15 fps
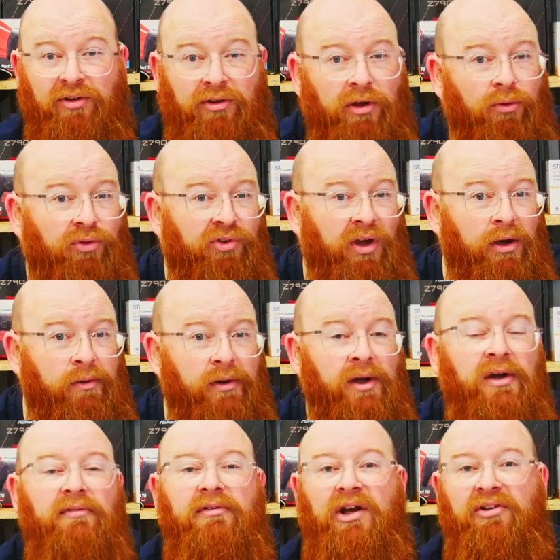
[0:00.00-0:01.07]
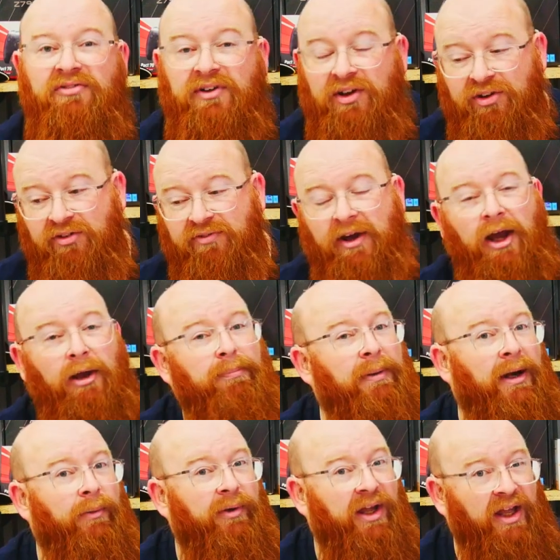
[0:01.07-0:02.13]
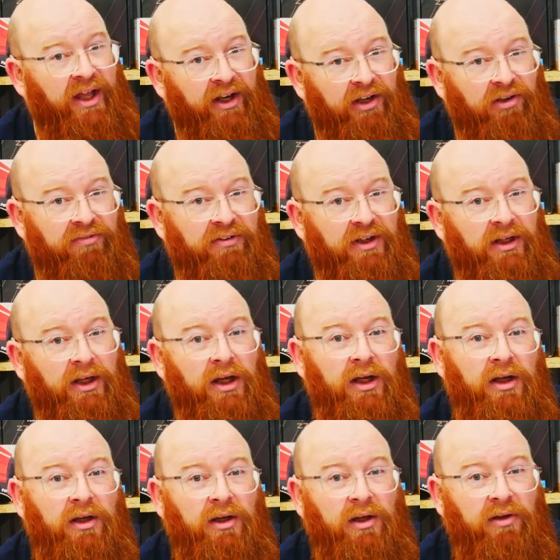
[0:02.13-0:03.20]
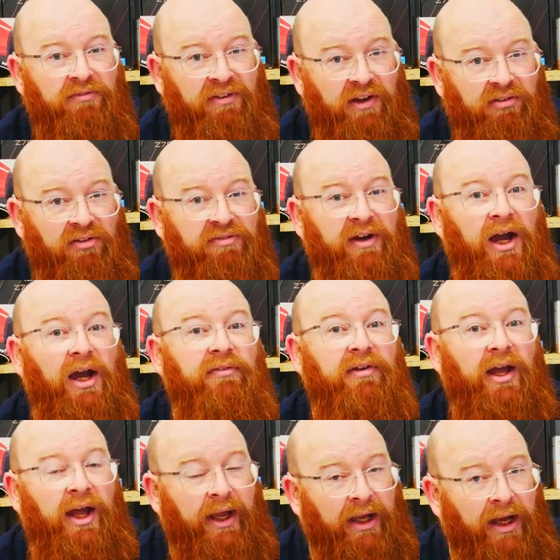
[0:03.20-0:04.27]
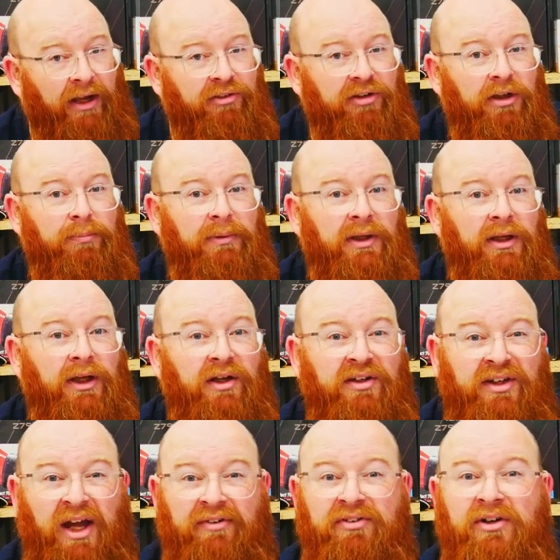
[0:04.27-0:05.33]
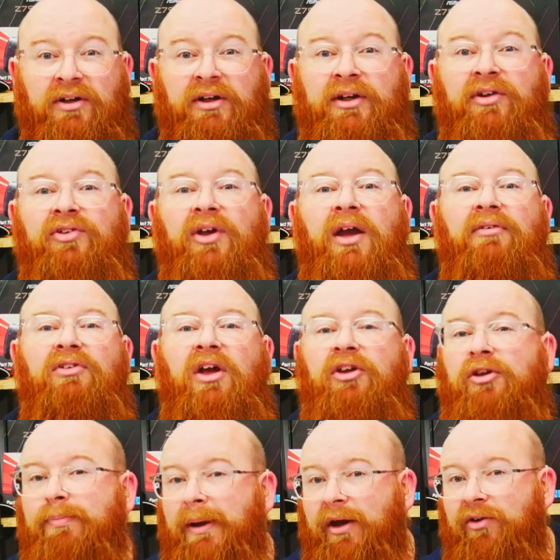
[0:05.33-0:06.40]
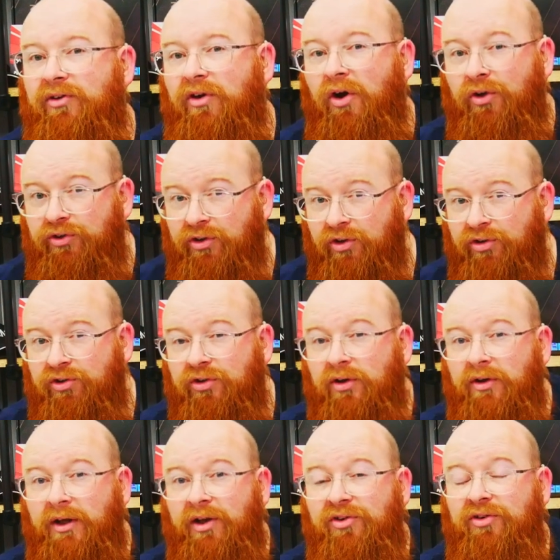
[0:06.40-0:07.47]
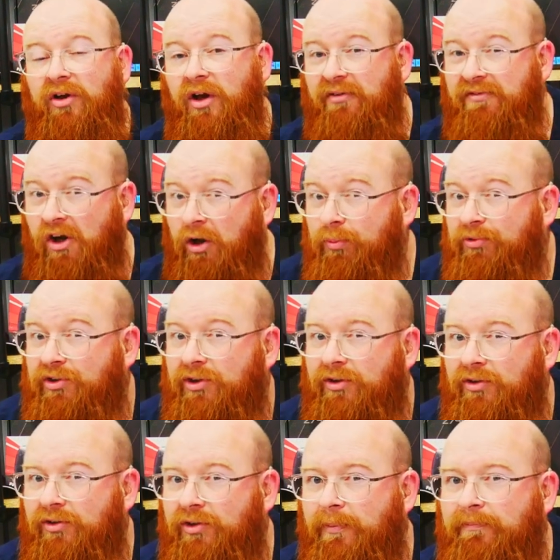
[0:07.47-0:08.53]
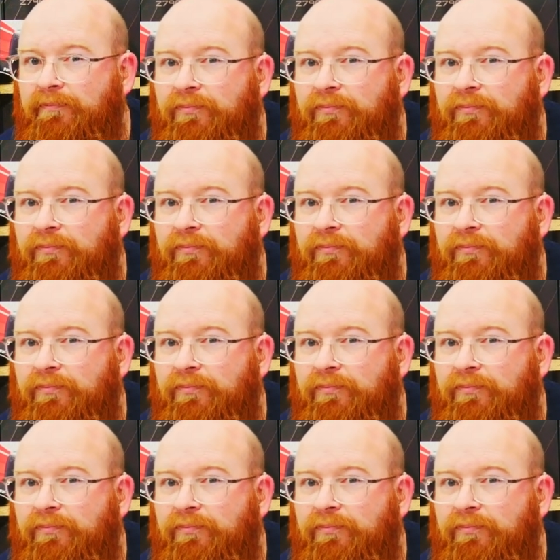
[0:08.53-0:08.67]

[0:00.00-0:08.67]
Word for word: to do so, and the thirty-five pound Endorfy Fera five A R G B definitely deserves a space on your shortlist of options.